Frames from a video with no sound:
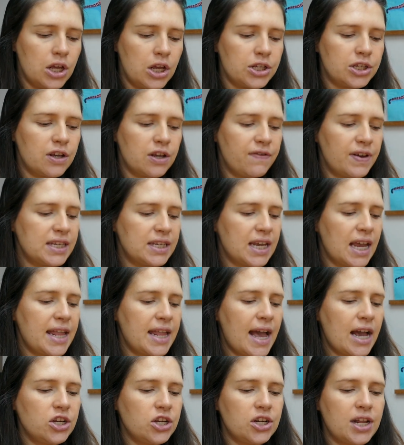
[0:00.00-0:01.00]
So this
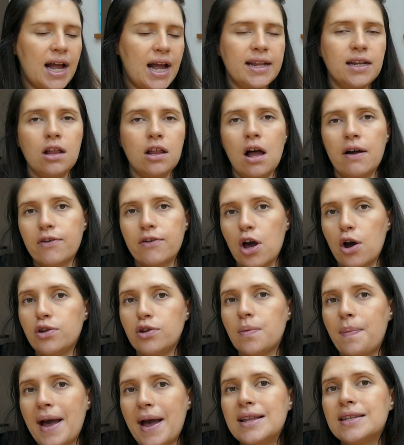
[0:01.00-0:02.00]
connection had a lot of
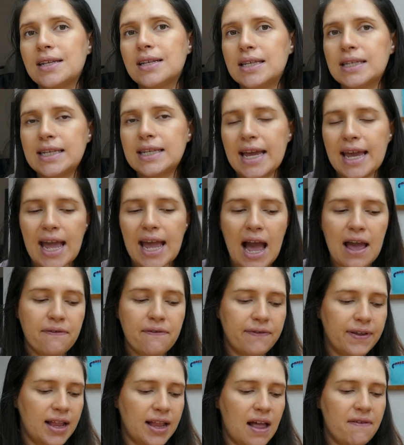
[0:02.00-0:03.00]
codependency. I
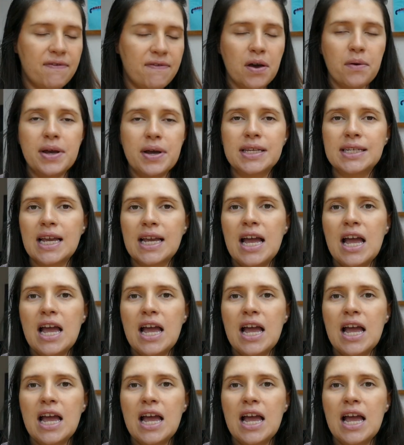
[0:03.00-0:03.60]
feel like there was